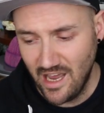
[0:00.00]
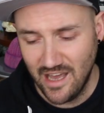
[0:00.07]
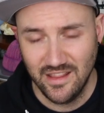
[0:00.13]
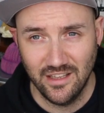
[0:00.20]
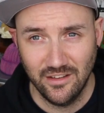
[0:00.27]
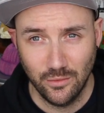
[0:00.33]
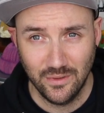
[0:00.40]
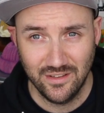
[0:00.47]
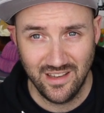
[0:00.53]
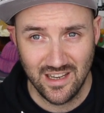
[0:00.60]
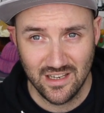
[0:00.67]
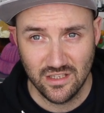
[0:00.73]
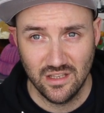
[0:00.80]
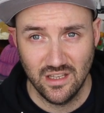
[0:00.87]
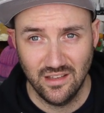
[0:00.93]
And then to
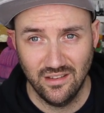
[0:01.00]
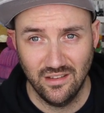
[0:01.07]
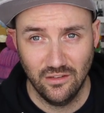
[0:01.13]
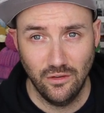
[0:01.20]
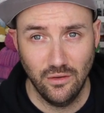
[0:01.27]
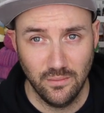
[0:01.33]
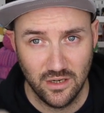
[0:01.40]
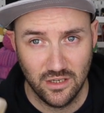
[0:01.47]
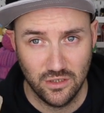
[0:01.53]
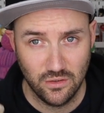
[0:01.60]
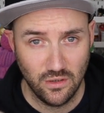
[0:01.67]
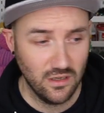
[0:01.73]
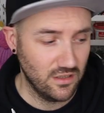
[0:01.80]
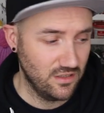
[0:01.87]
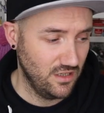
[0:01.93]
attach this to my
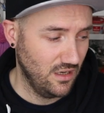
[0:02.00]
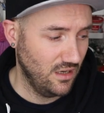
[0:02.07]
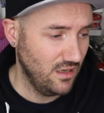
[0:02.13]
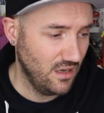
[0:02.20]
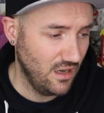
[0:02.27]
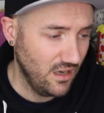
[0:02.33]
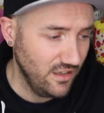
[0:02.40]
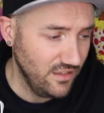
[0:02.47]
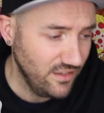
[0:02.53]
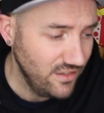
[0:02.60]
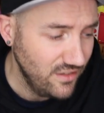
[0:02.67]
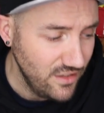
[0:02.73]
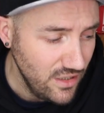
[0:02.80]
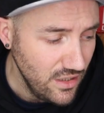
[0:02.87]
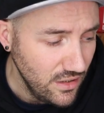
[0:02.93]
structure, I
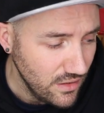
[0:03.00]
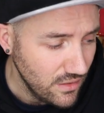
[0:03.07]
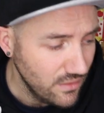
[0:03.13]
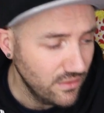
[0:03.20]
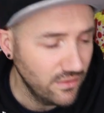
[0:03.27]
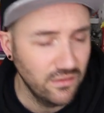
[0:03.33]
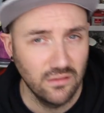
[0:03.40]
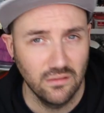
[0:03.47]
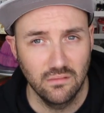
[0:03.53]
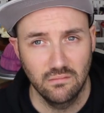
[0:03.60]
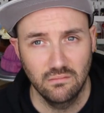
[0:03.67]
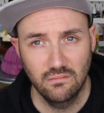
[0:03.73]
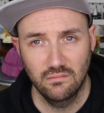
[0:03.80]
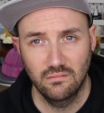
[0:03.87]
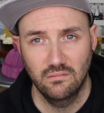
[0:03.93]
just use
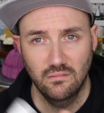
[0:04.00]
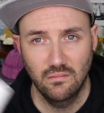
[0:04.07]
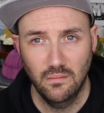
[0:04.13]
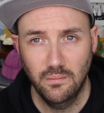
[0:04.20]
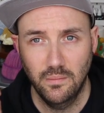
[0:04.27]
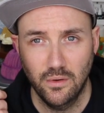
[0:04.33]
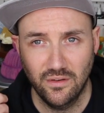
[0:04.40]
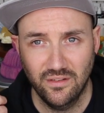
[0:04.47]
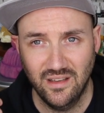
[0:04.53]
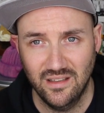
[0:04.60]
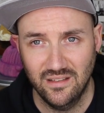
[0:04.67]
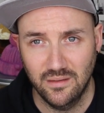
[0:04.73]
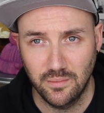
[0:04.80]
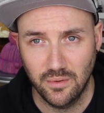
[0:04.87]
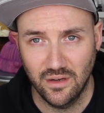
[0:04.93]
bog
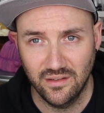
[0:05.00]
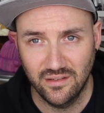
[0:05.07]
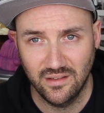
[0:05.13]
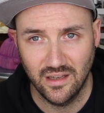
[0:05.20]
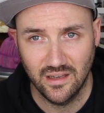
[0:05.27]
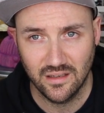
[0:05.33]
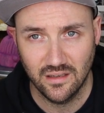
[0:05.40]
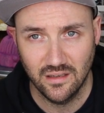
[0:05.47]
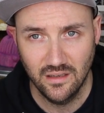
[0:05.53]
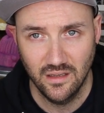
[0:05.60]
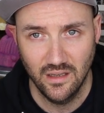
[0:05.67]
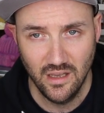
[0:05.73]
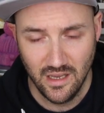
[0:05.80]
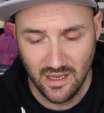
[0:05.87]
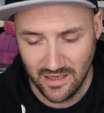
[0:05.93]
standard Pritt stick.
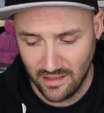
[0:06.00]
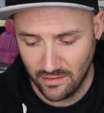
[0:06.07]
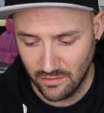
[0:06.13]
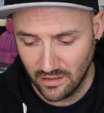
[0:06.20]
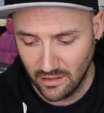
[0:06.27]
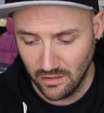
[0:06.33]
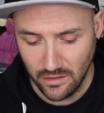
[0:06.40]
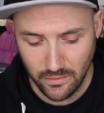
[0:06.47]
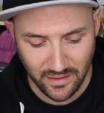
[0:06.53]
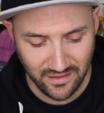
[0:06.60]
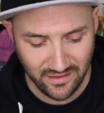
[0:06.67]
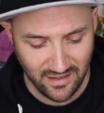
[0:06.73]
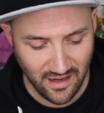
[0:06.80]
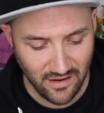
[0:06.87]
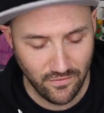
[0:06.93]
Now, the glue
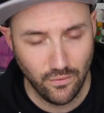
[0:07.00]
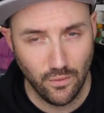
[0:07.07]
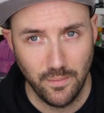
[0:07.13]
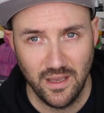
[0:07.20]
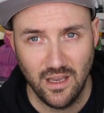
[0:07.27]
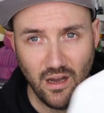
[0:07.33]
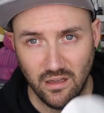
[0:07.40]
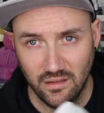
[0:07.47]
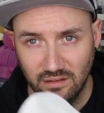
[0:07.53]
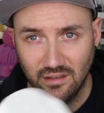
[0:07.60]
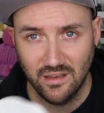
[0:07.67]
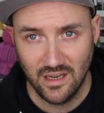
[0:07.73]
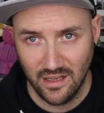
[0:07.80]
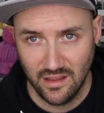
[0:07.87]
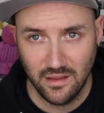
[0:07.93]
itself will be
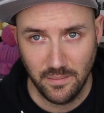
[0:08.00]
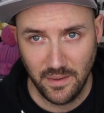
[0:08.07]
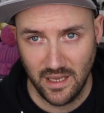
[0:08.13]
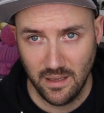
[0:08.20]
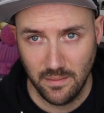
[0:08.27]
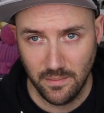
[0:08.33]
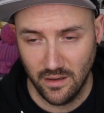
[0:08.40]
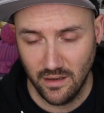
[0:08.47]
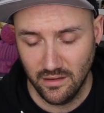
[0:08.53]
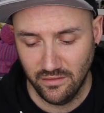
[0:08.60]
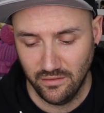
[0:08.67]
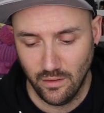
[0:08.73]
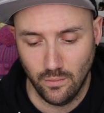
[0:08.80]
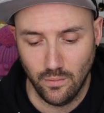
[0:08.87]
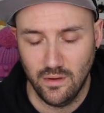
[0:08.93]
underneath the paper,
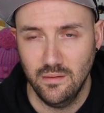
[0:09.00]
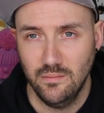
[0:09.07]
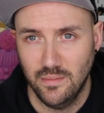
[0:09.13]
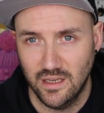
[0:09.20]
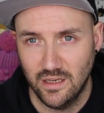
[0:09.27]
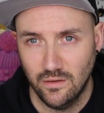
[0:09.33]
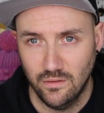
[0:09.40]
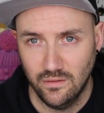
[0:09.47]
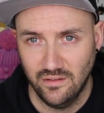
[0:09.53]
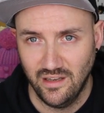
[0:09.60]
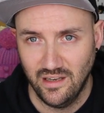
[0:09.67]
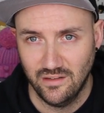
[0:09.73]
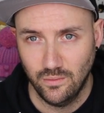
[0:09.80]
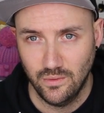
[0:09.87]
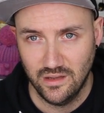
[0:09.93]
so it won't be in
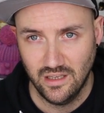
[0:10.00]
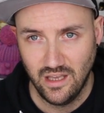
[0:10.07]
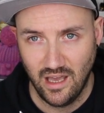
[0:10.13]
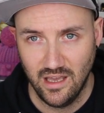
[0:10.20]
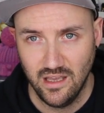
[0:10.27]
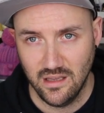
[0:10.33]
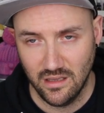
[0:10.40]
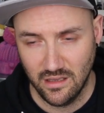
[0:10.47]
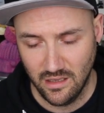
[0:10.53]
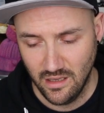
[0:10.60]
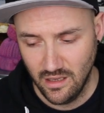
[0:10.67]
contact with the cake,